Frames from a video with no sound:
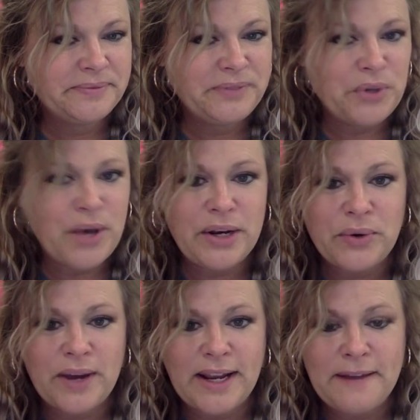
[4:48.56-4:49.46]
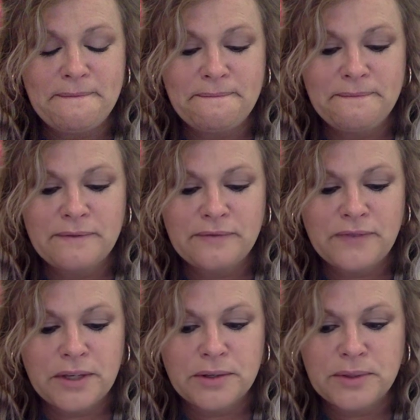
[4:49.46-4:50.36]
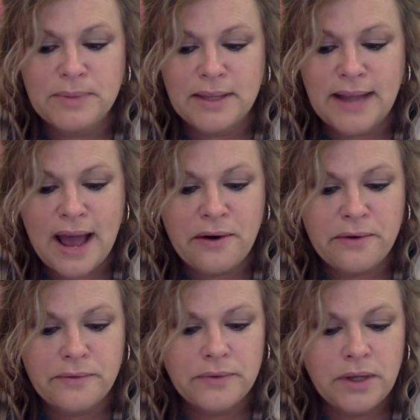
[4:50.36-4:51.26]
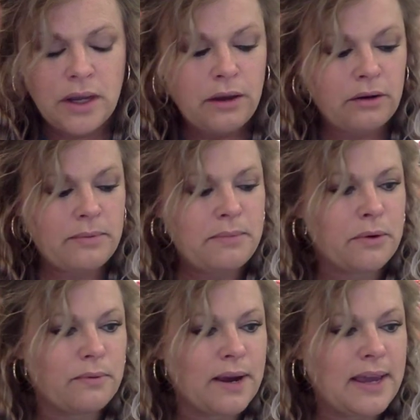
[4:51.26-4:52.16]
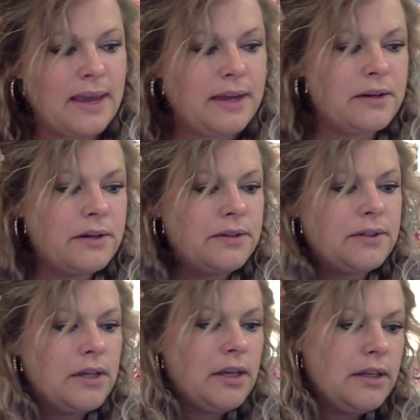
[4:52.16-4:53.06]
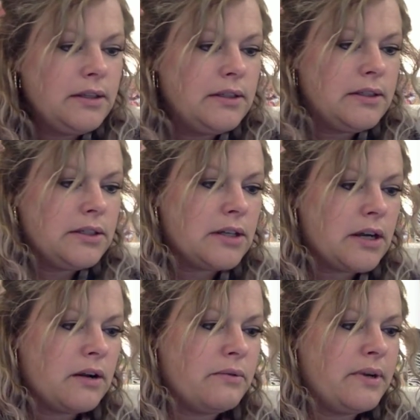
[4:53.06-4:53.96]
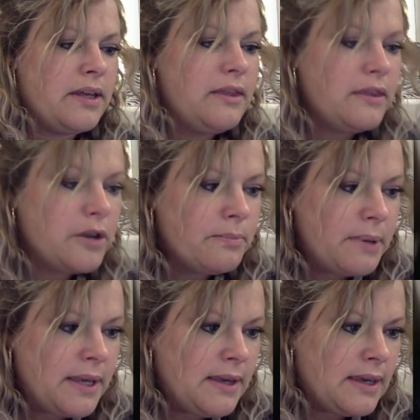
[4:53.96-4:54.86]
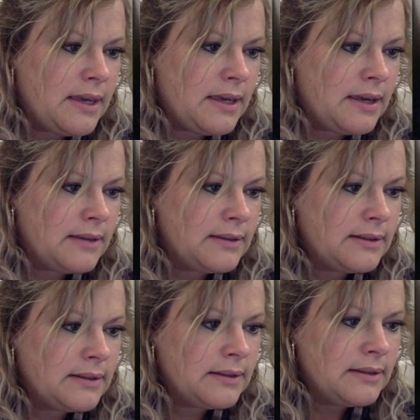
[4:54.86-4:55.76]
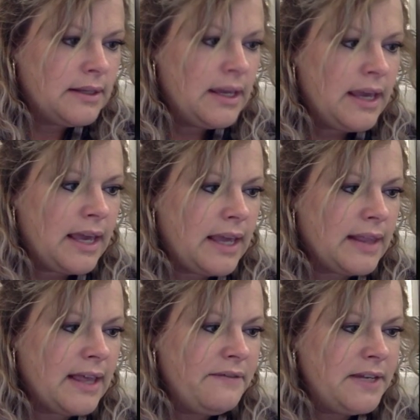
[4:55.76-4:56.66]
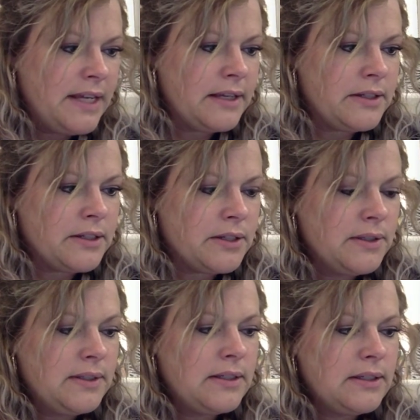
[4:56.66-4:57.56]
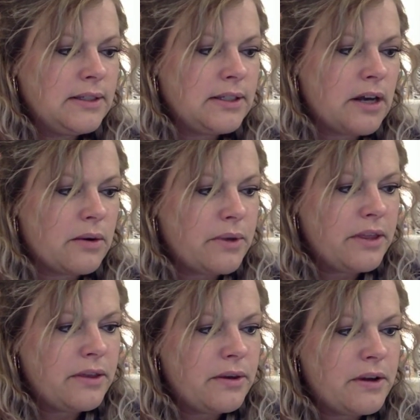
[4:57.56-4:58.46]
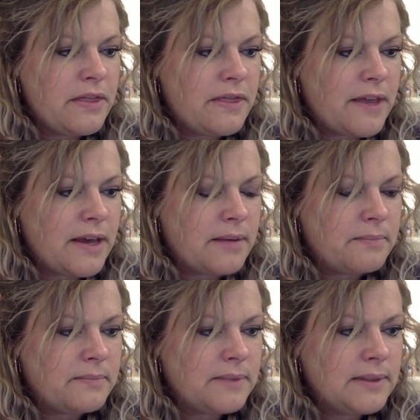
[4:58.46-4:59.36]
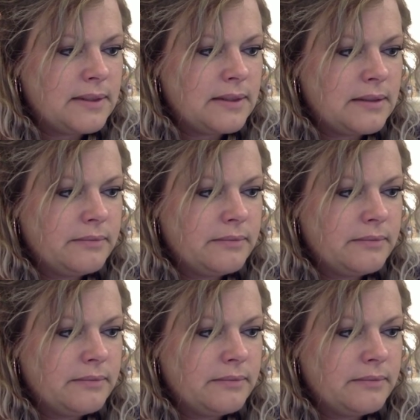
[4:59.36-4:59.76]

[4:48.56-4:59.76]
Go ahead and write it. Finger spell it out. Remember, right-handers start with your pinkies, and left-handers start with your thumbs.